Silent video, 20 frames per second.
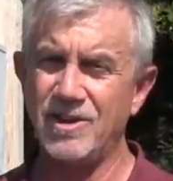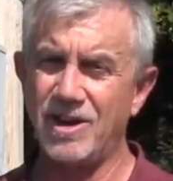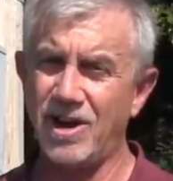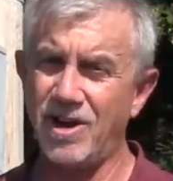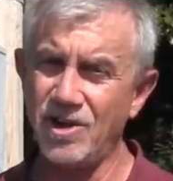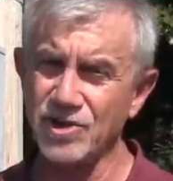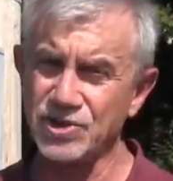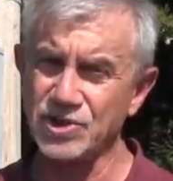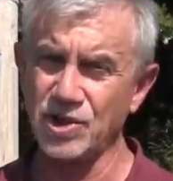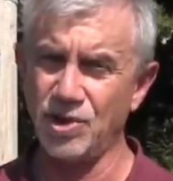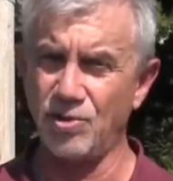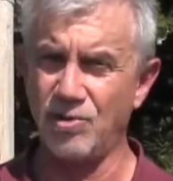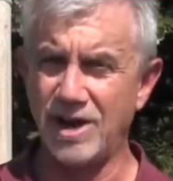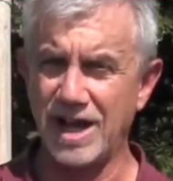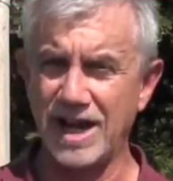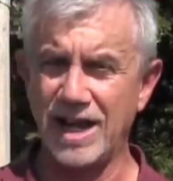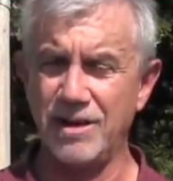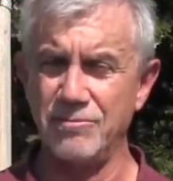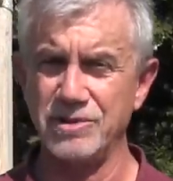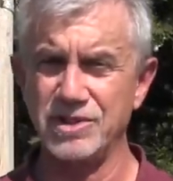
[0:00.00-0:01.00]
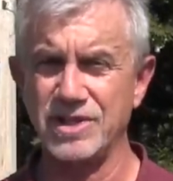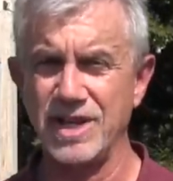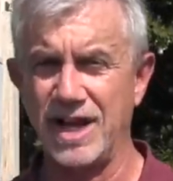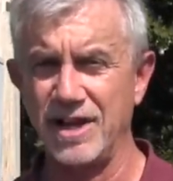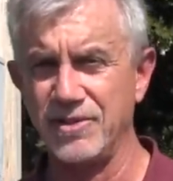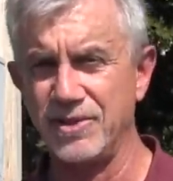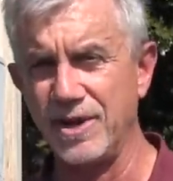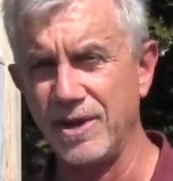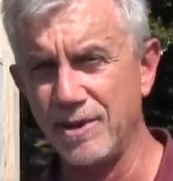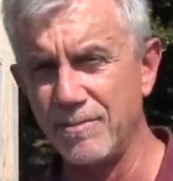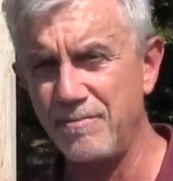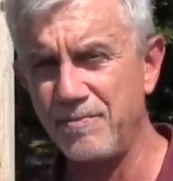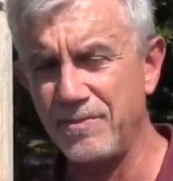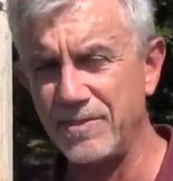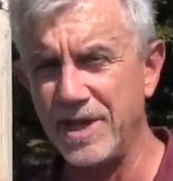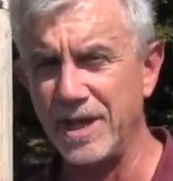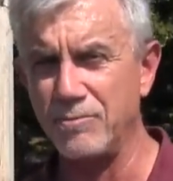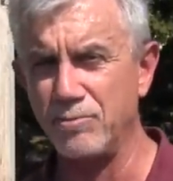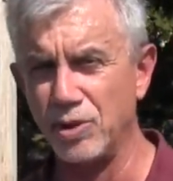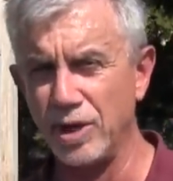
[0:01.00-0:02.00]
Also, while I was out there
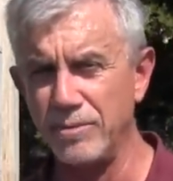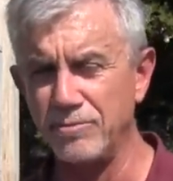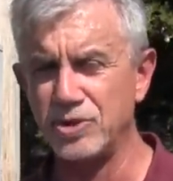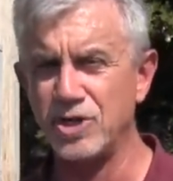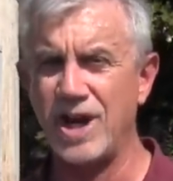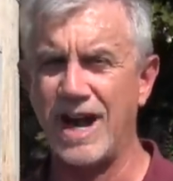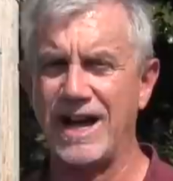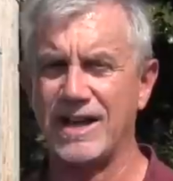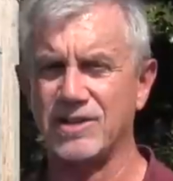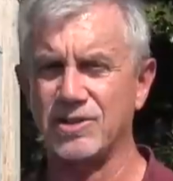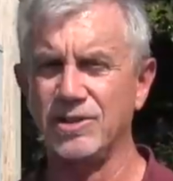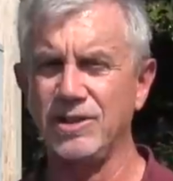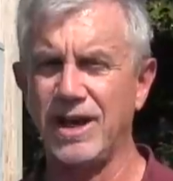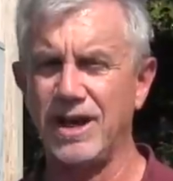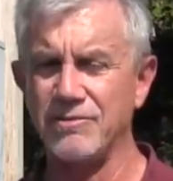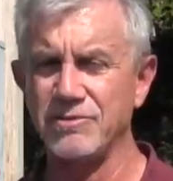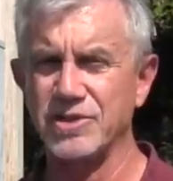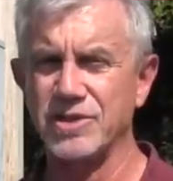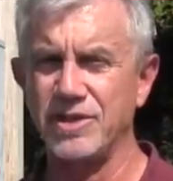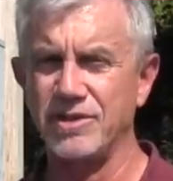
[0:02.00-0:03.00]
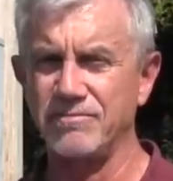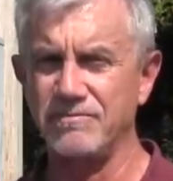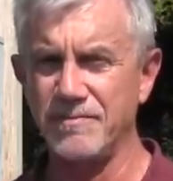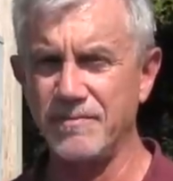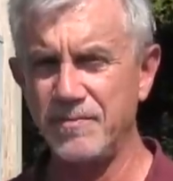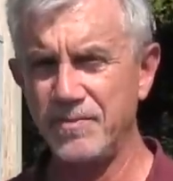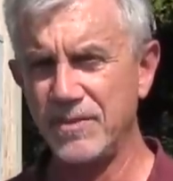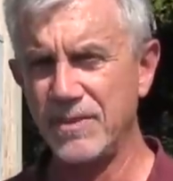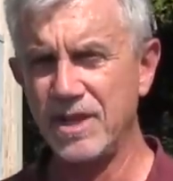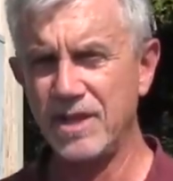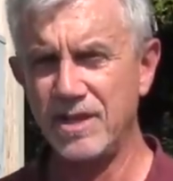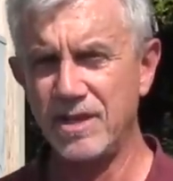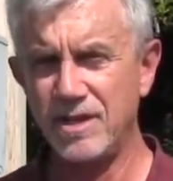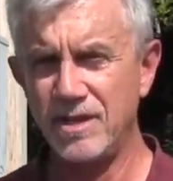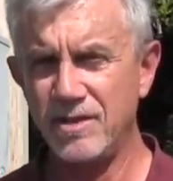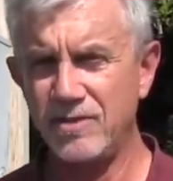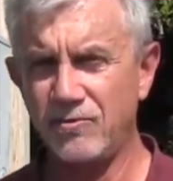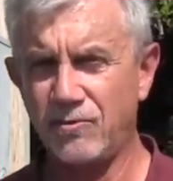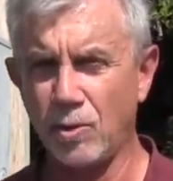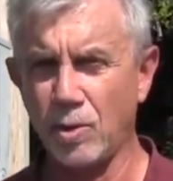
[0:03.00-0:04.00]
at Brim Tractor, I was at
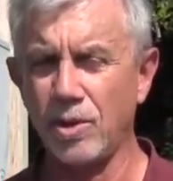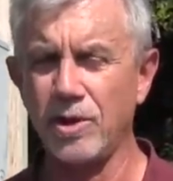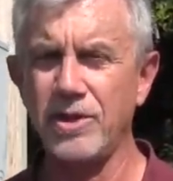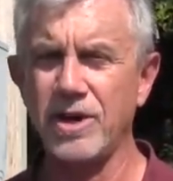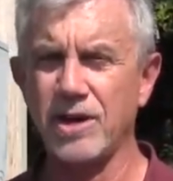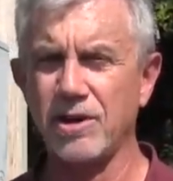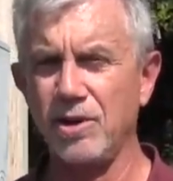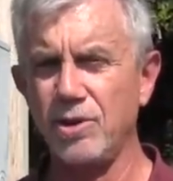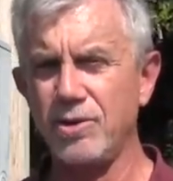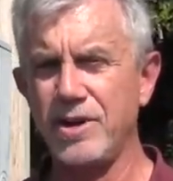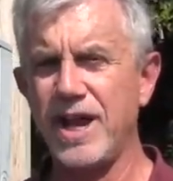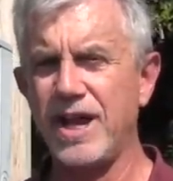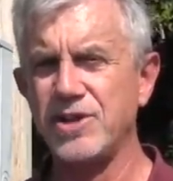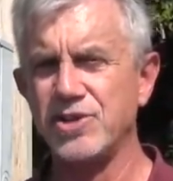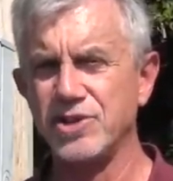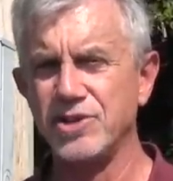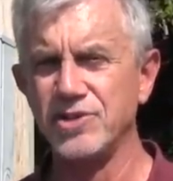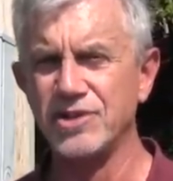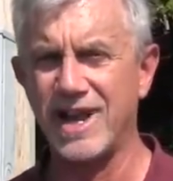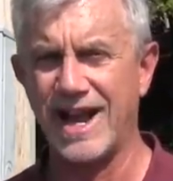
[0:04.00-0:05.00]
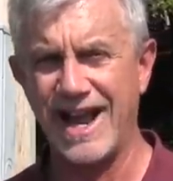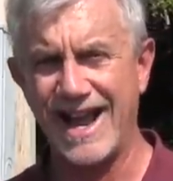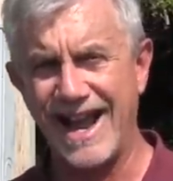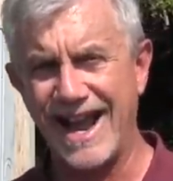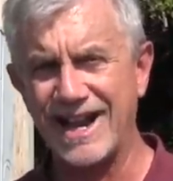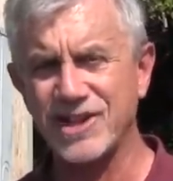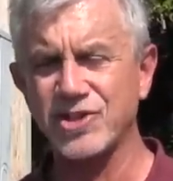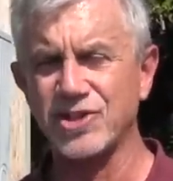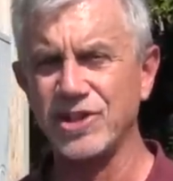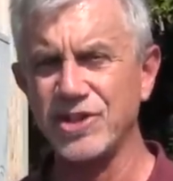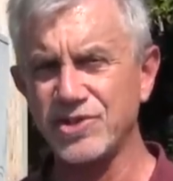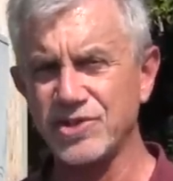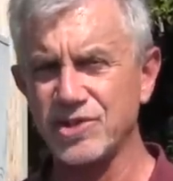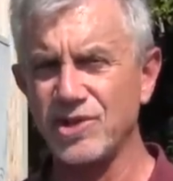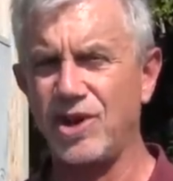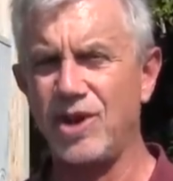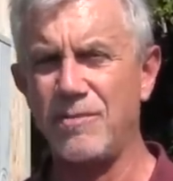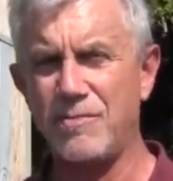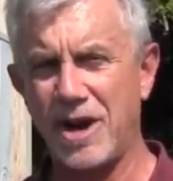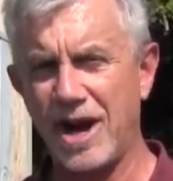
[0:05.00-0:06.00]
four of their locations. I actually
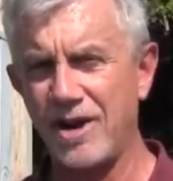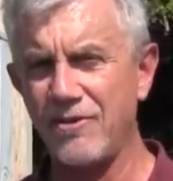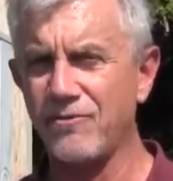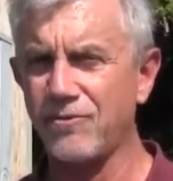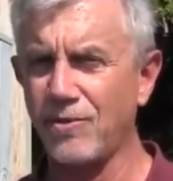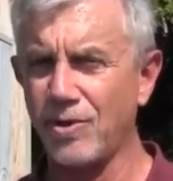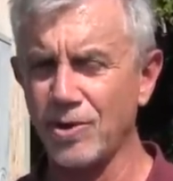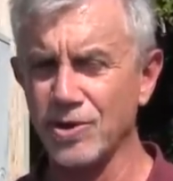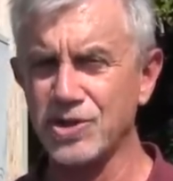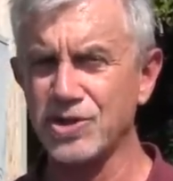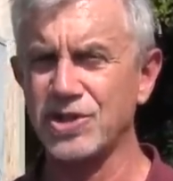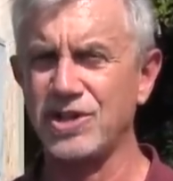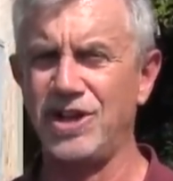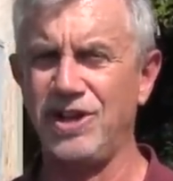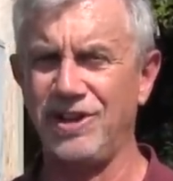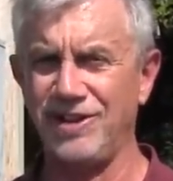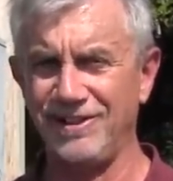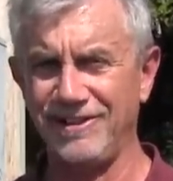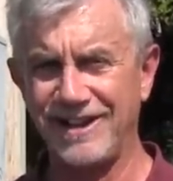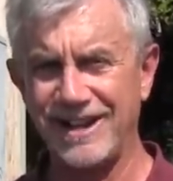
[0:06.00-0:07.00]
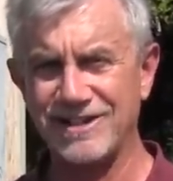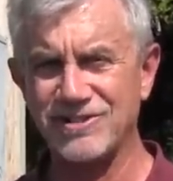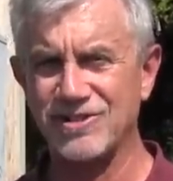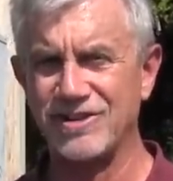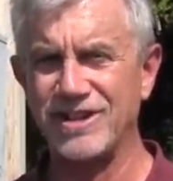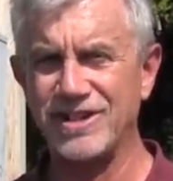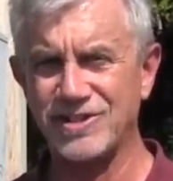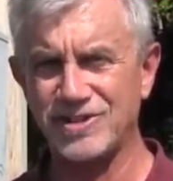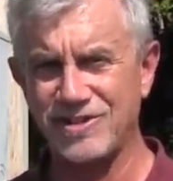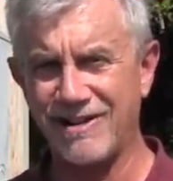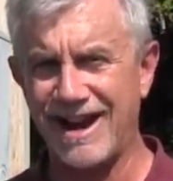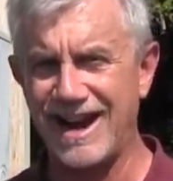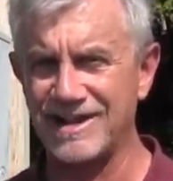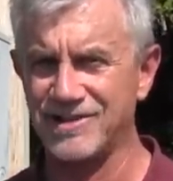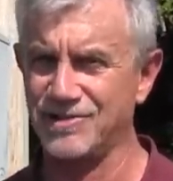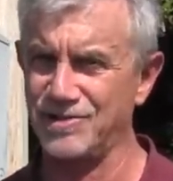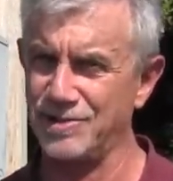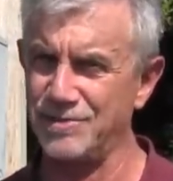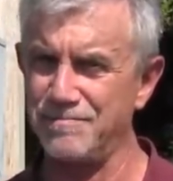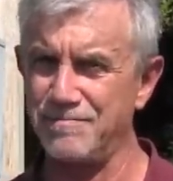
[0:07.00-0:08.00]
saw my first electric
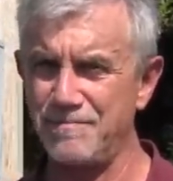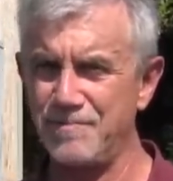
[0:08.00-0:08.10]
tractor,